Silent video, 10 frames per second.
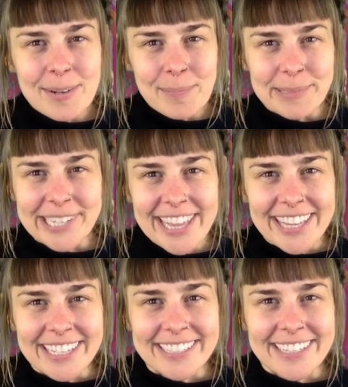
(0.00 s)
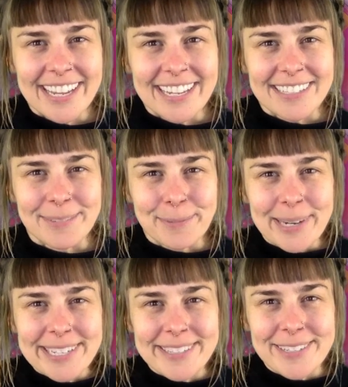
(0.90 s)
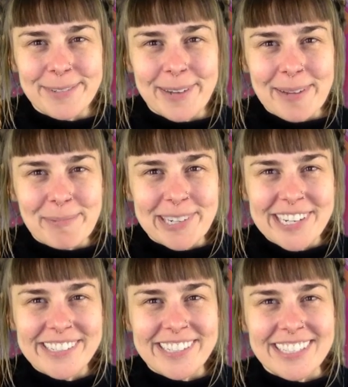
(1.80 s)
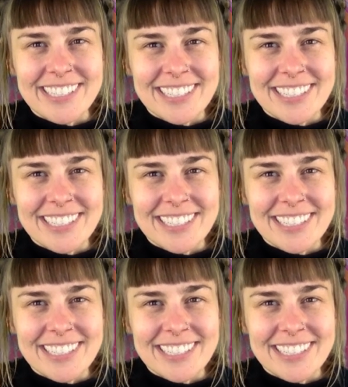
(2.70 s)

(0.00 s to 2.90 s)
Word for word: Breathe in and raise your vibration.